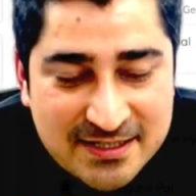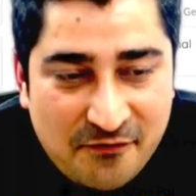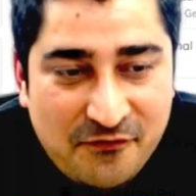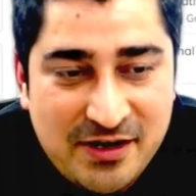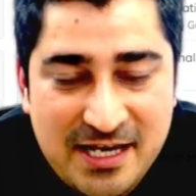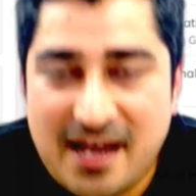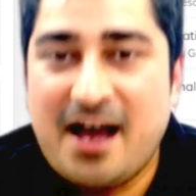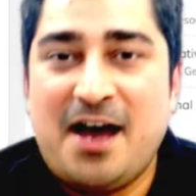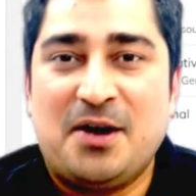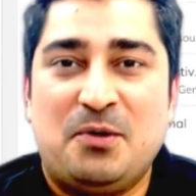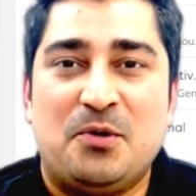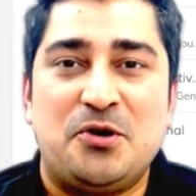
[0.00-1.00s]
We are
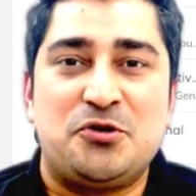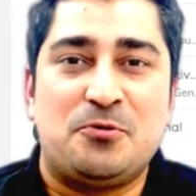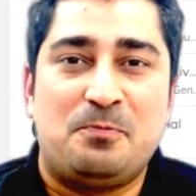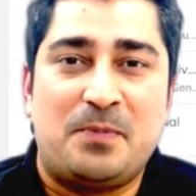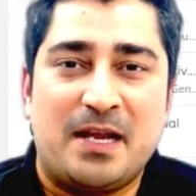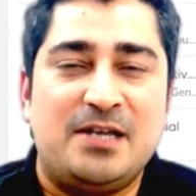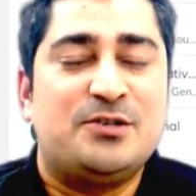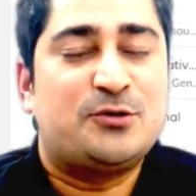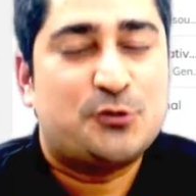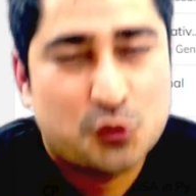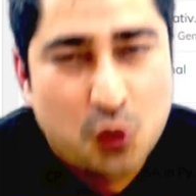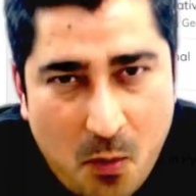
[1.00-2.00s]
going to bring
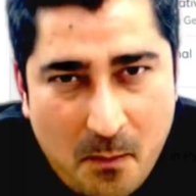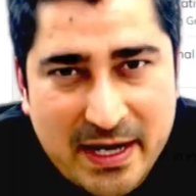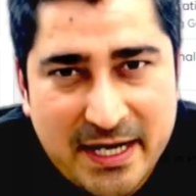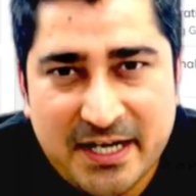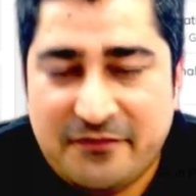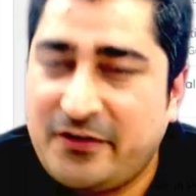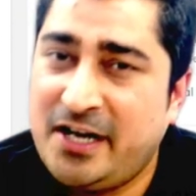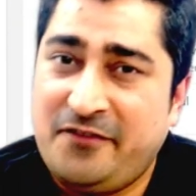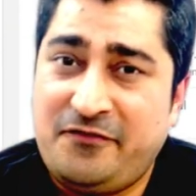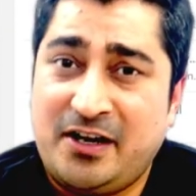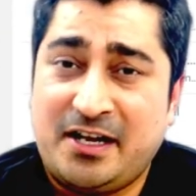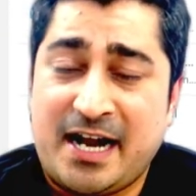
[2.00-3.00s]
so many
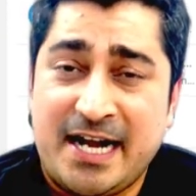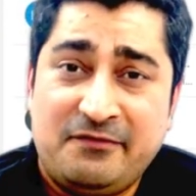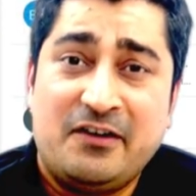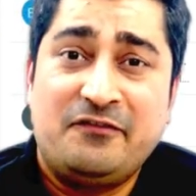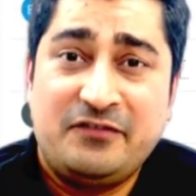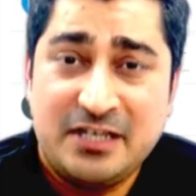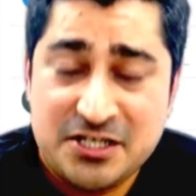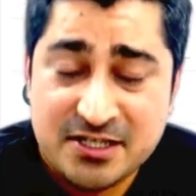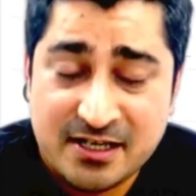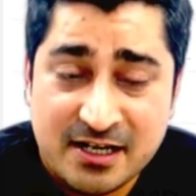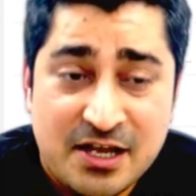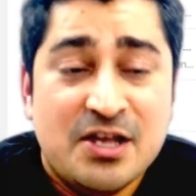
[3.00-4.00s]
different kind of a feature
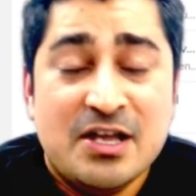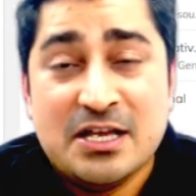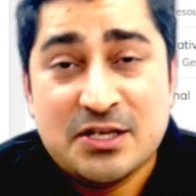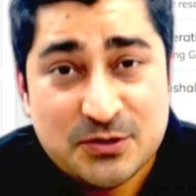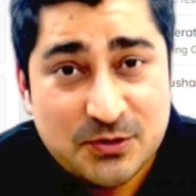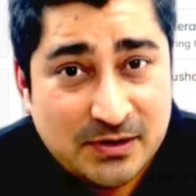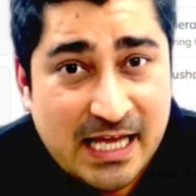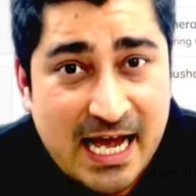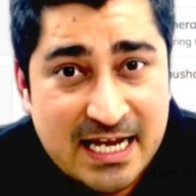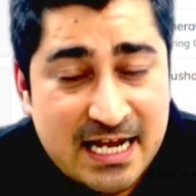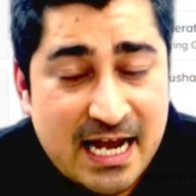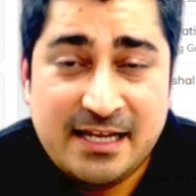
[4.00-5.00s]
so
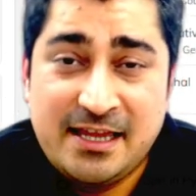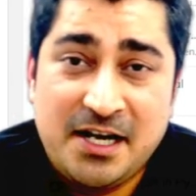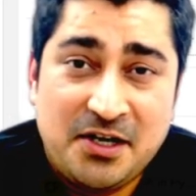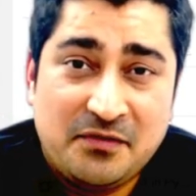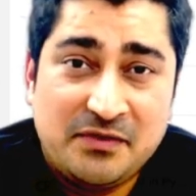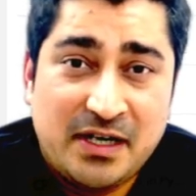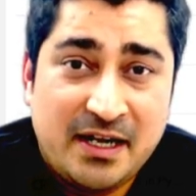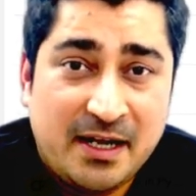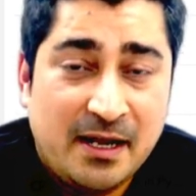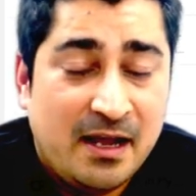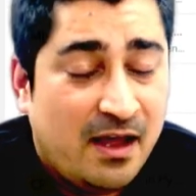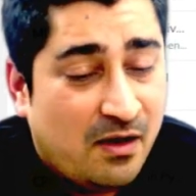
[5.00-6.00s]
that at the end of the day,
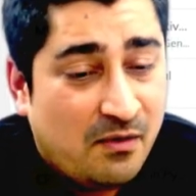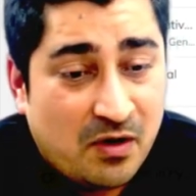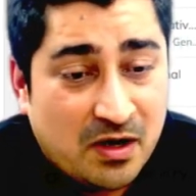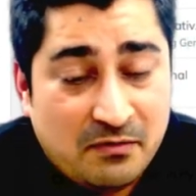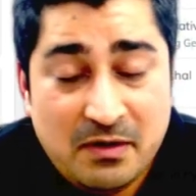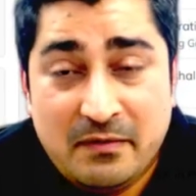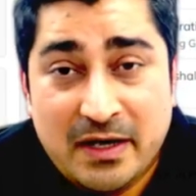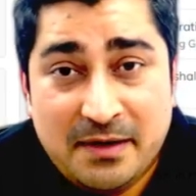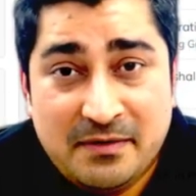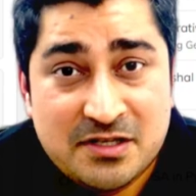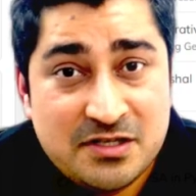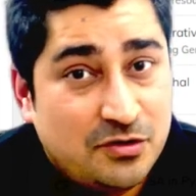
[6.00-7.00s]
what we believe
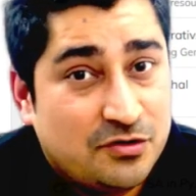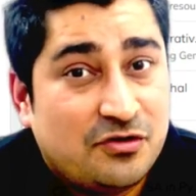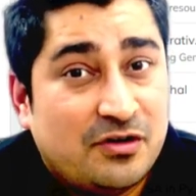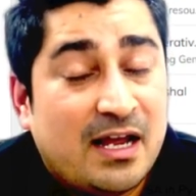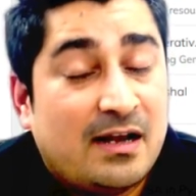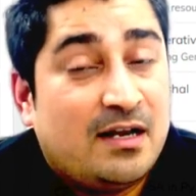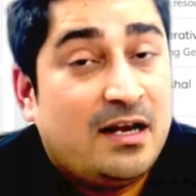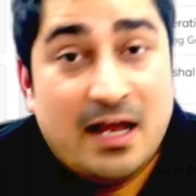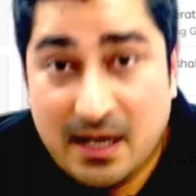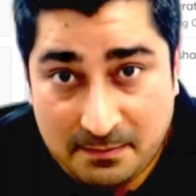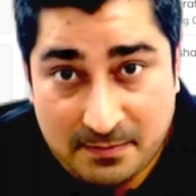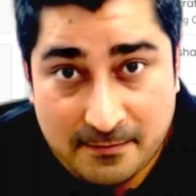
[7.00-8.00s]
is you should get
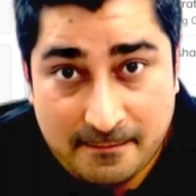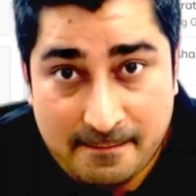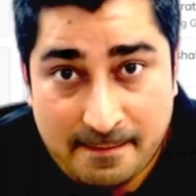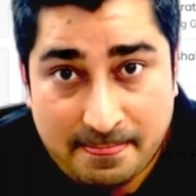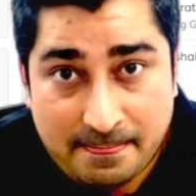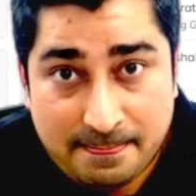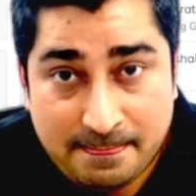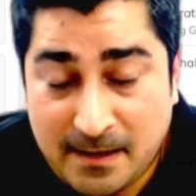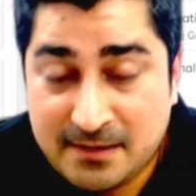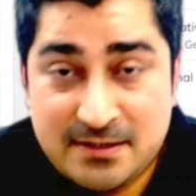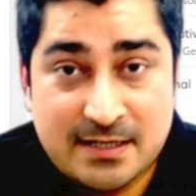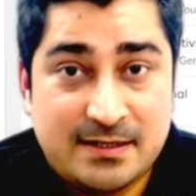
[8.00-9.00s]
help, not
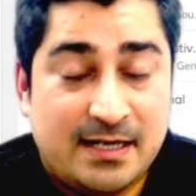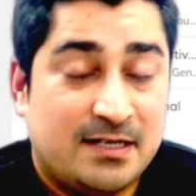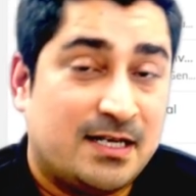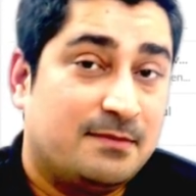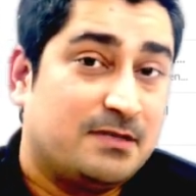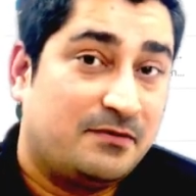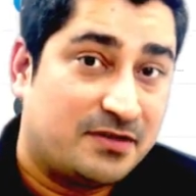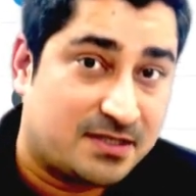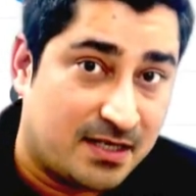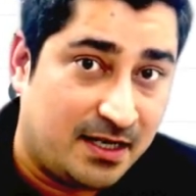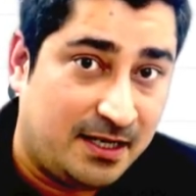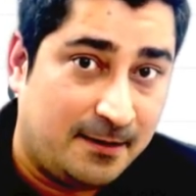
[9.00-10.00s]
just in terms of
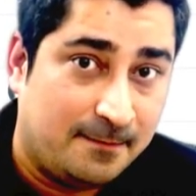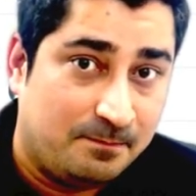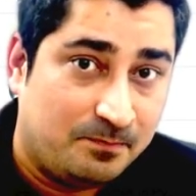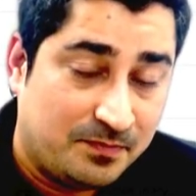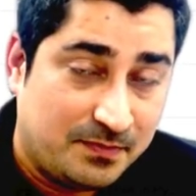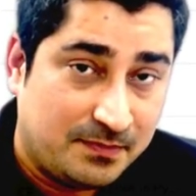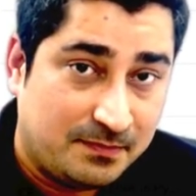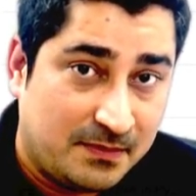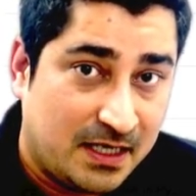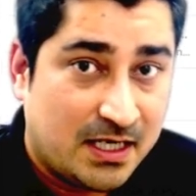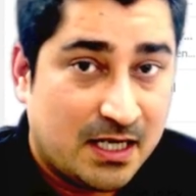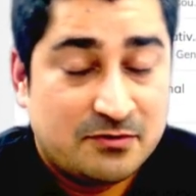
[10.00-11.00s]
study, in
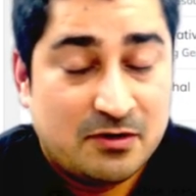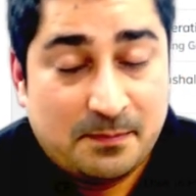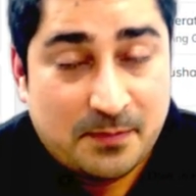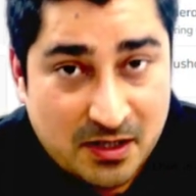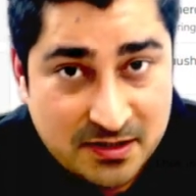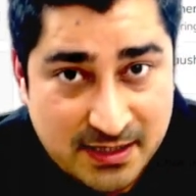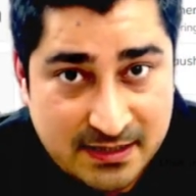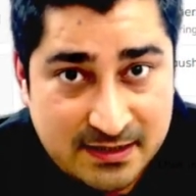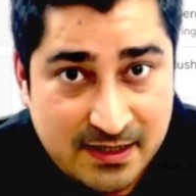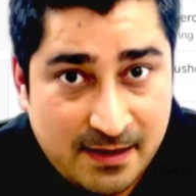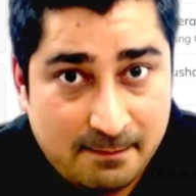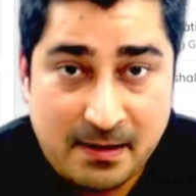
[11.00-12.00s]
terms of project,
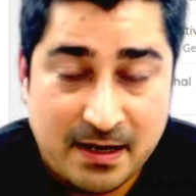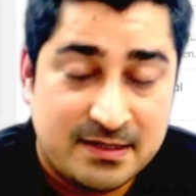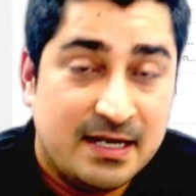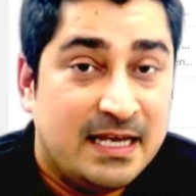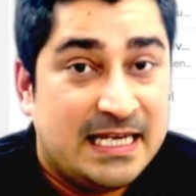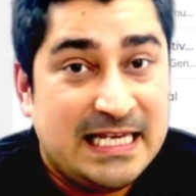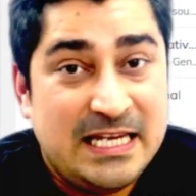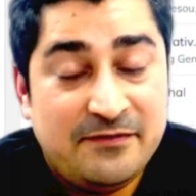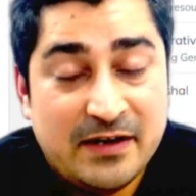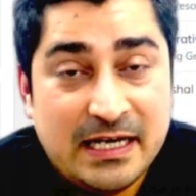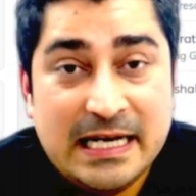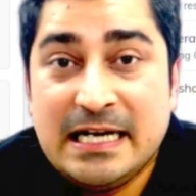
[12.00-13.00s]
but
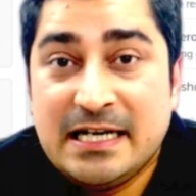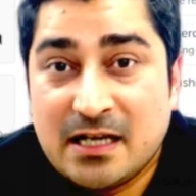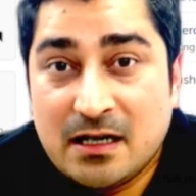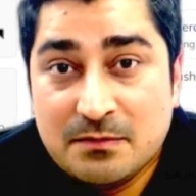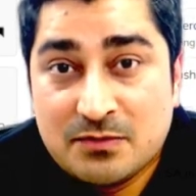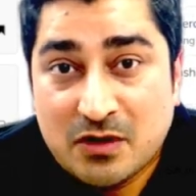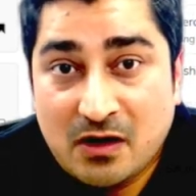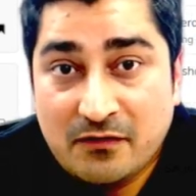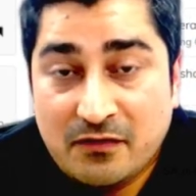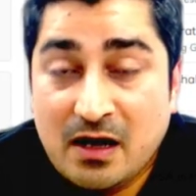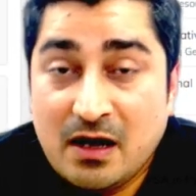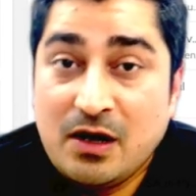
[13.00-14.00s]
even in terms of
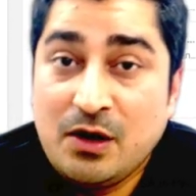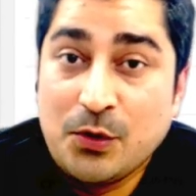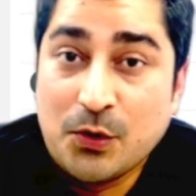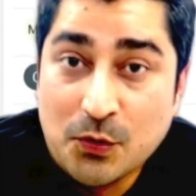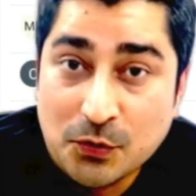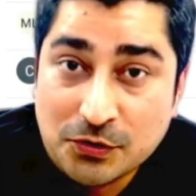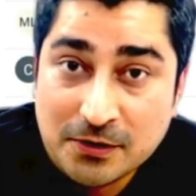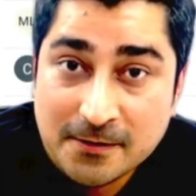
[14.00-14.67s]
a growth